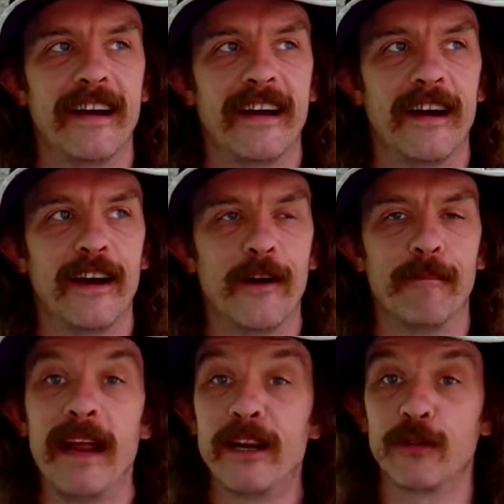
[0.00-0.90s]
uh,
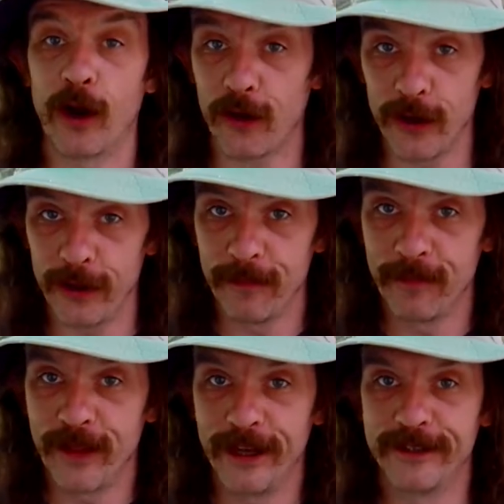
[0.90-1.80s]
matriarchal.
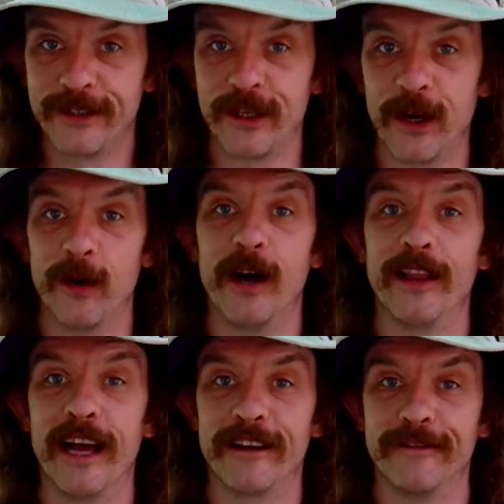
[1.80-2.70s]
So a
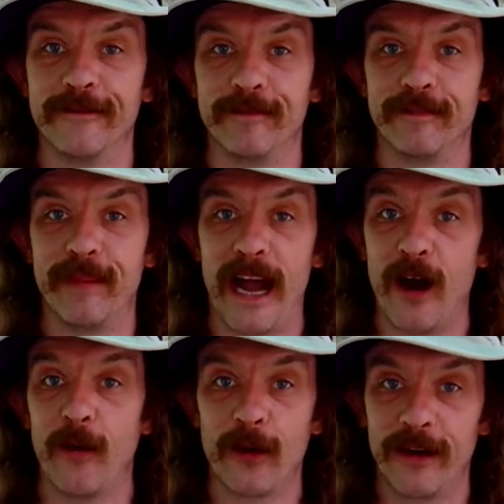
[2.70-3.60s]
lot of
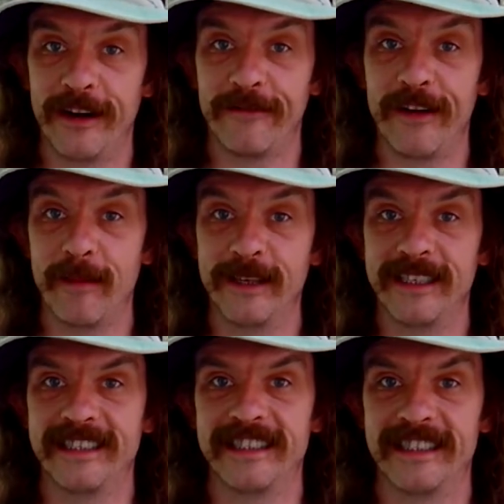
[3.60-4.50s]
power in families
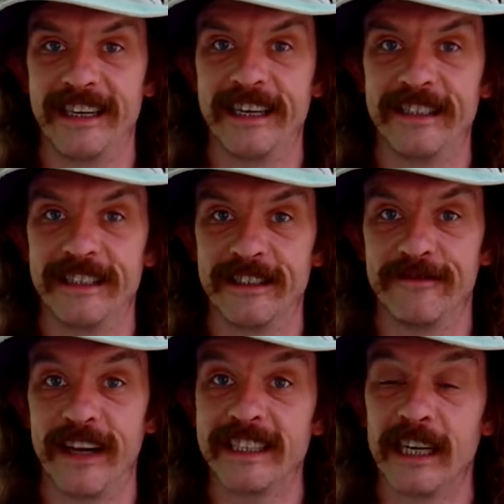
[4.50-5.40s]
is, is
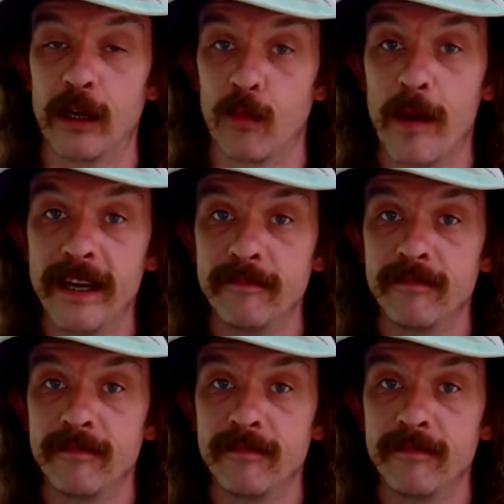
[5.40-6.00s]
vested in women.